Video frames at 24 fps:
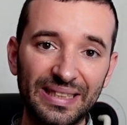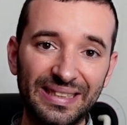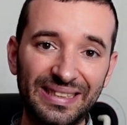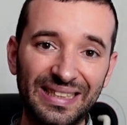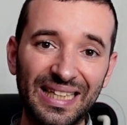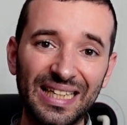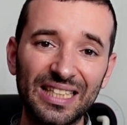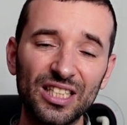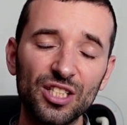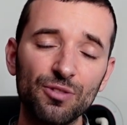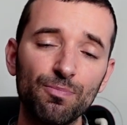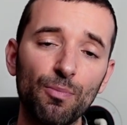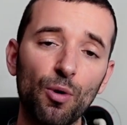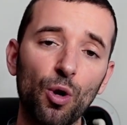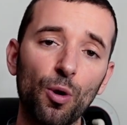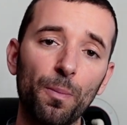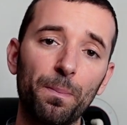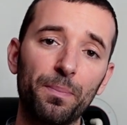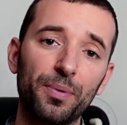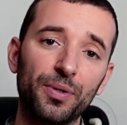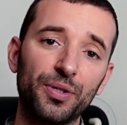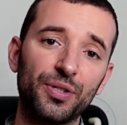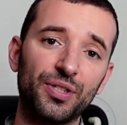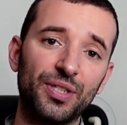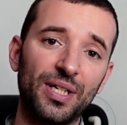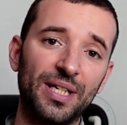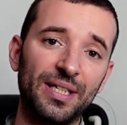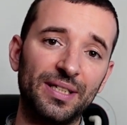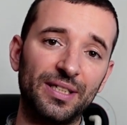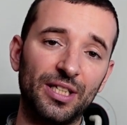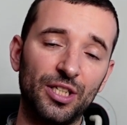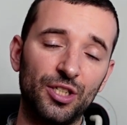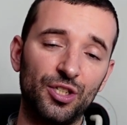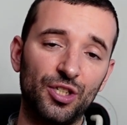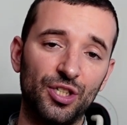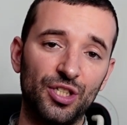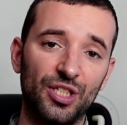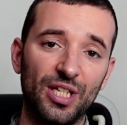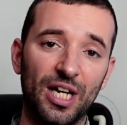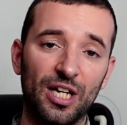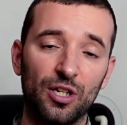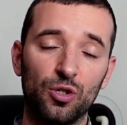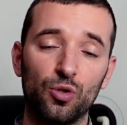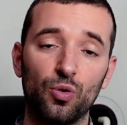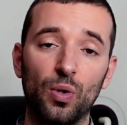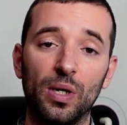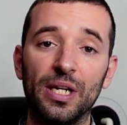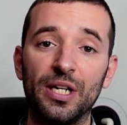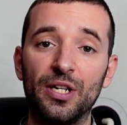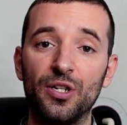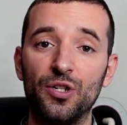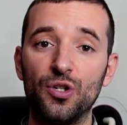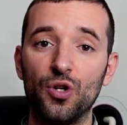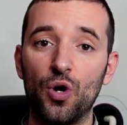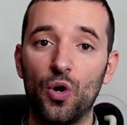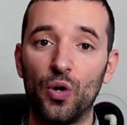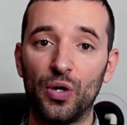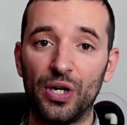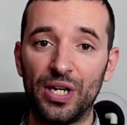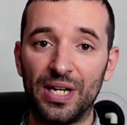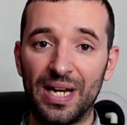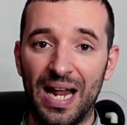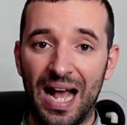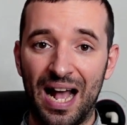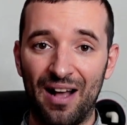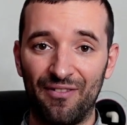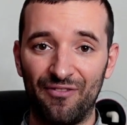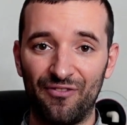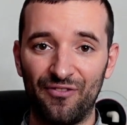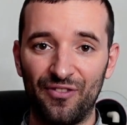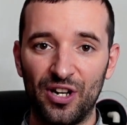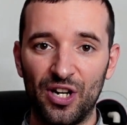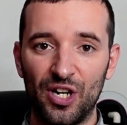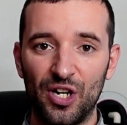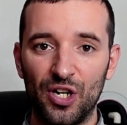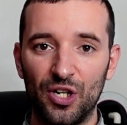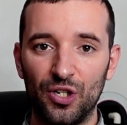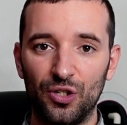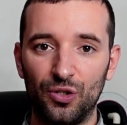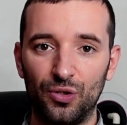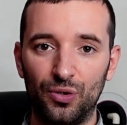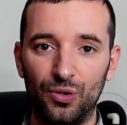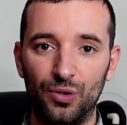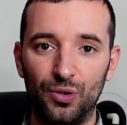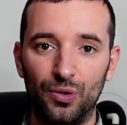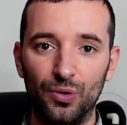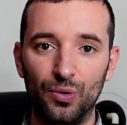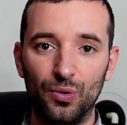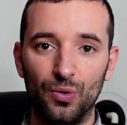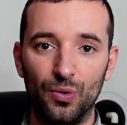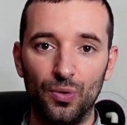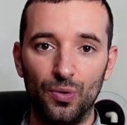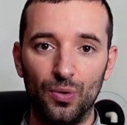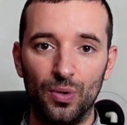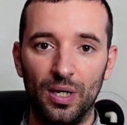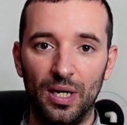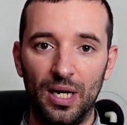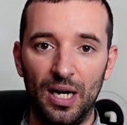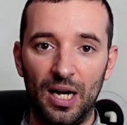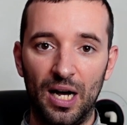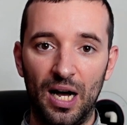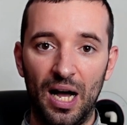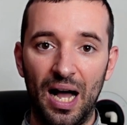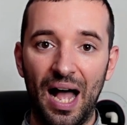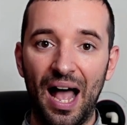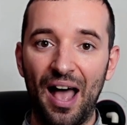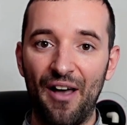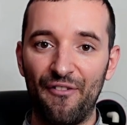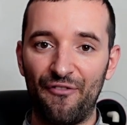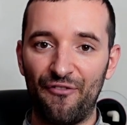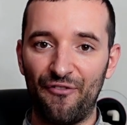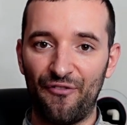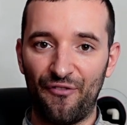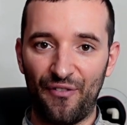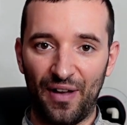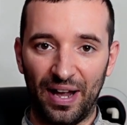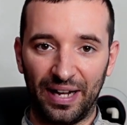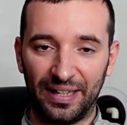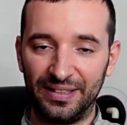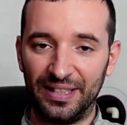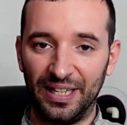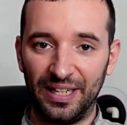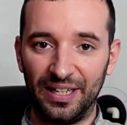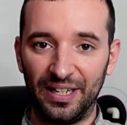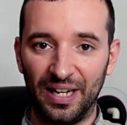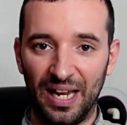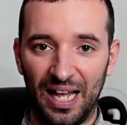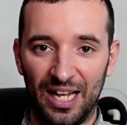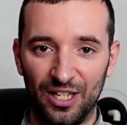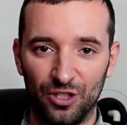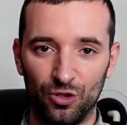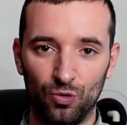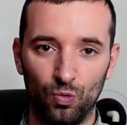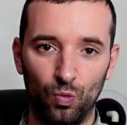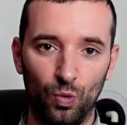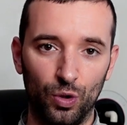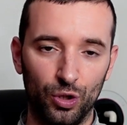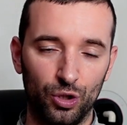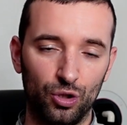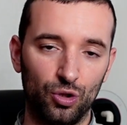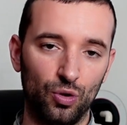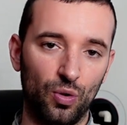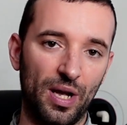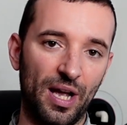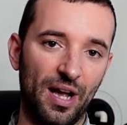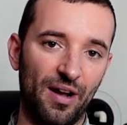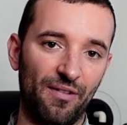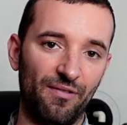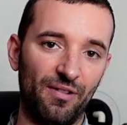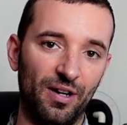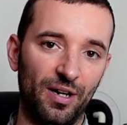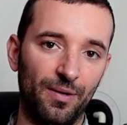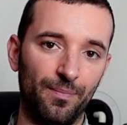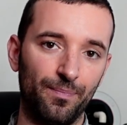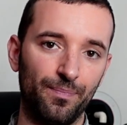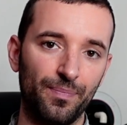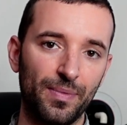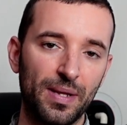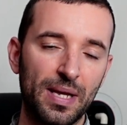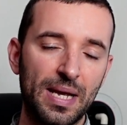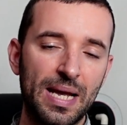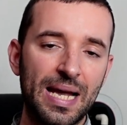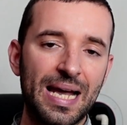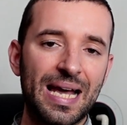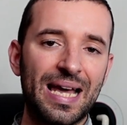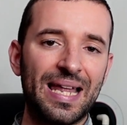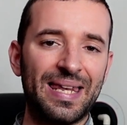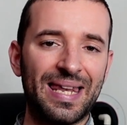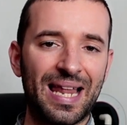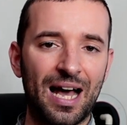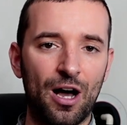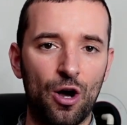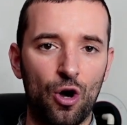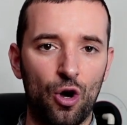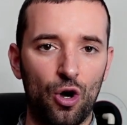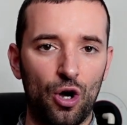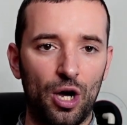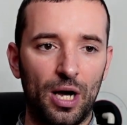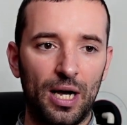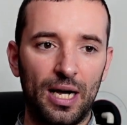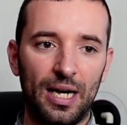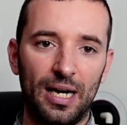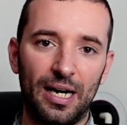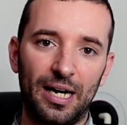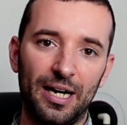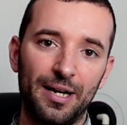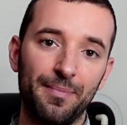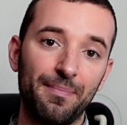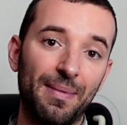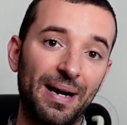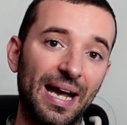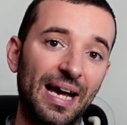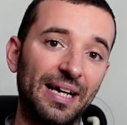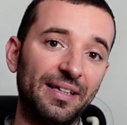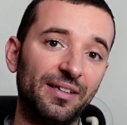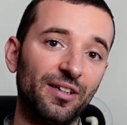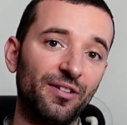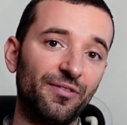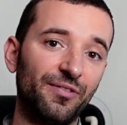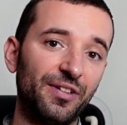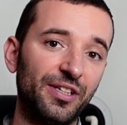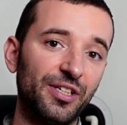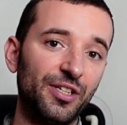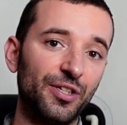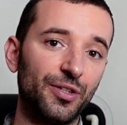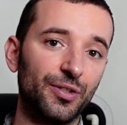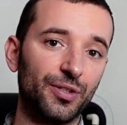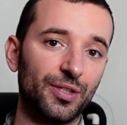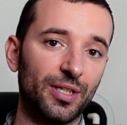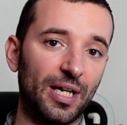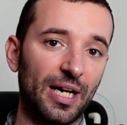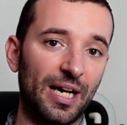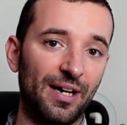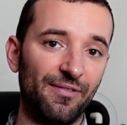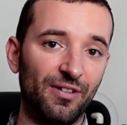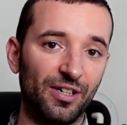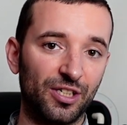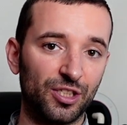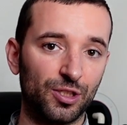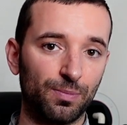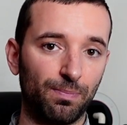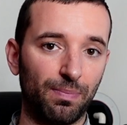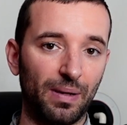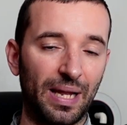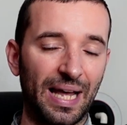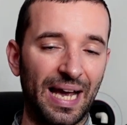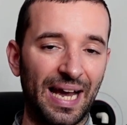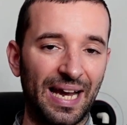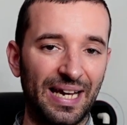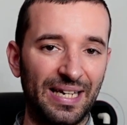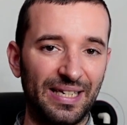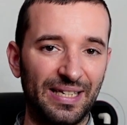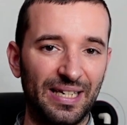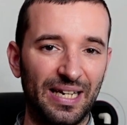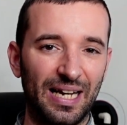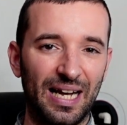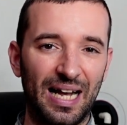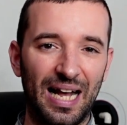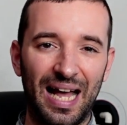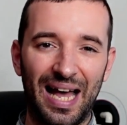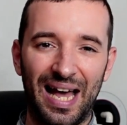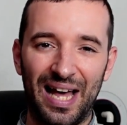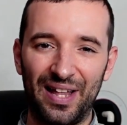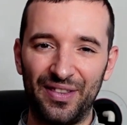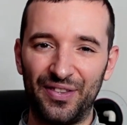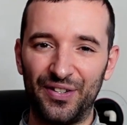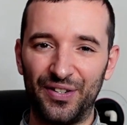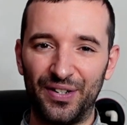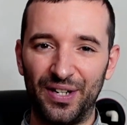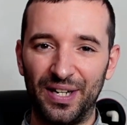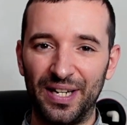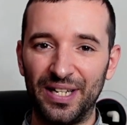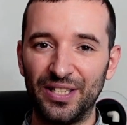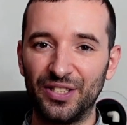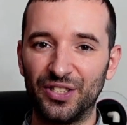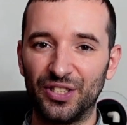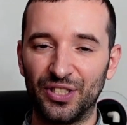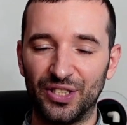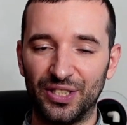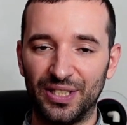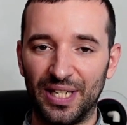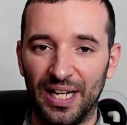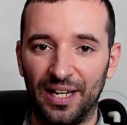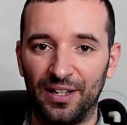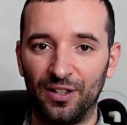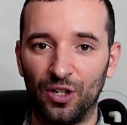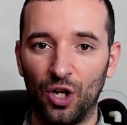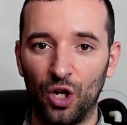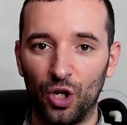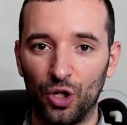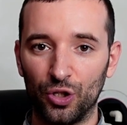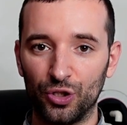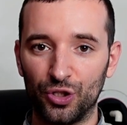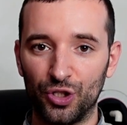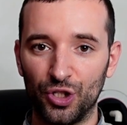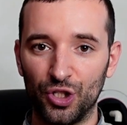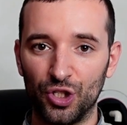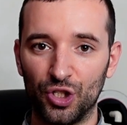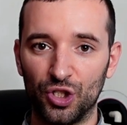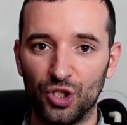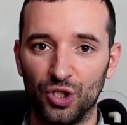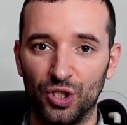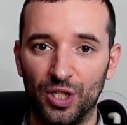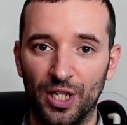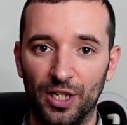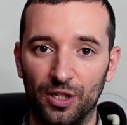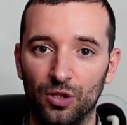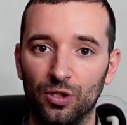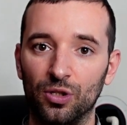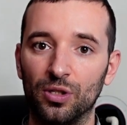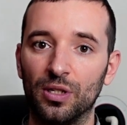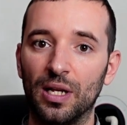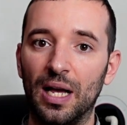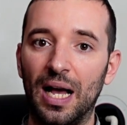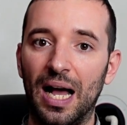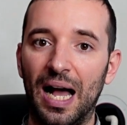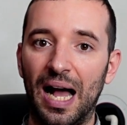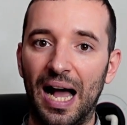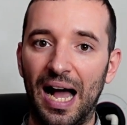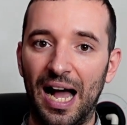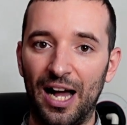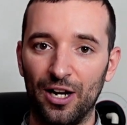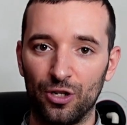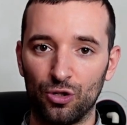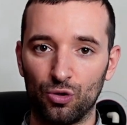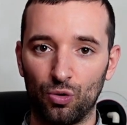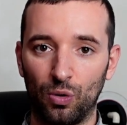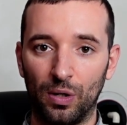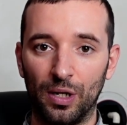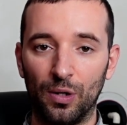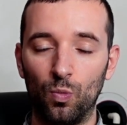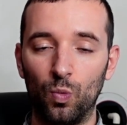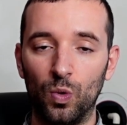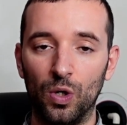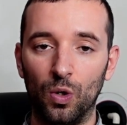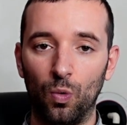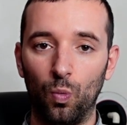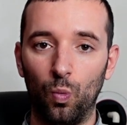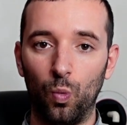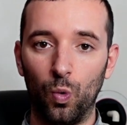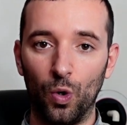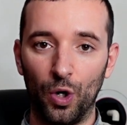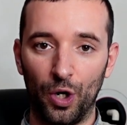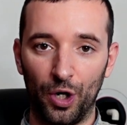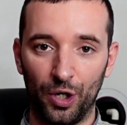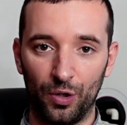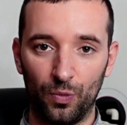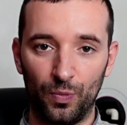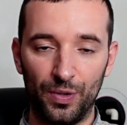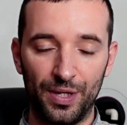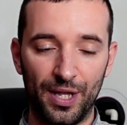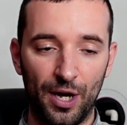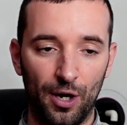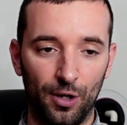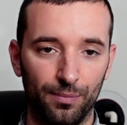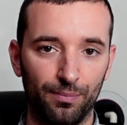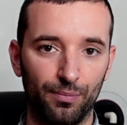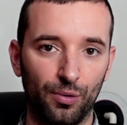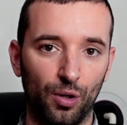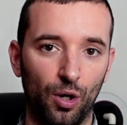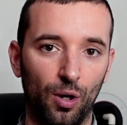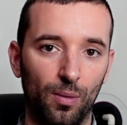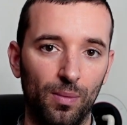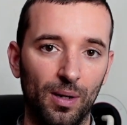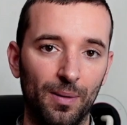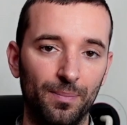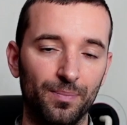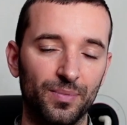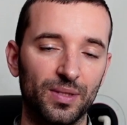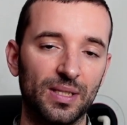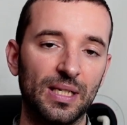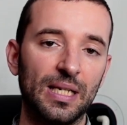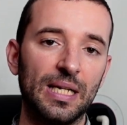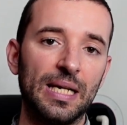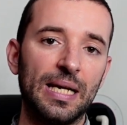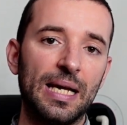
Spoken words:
that small percentage is actually not enough to affect the glass whatsoever. Now, in my other videos, I've explained other laser technologies that actually will work without problems.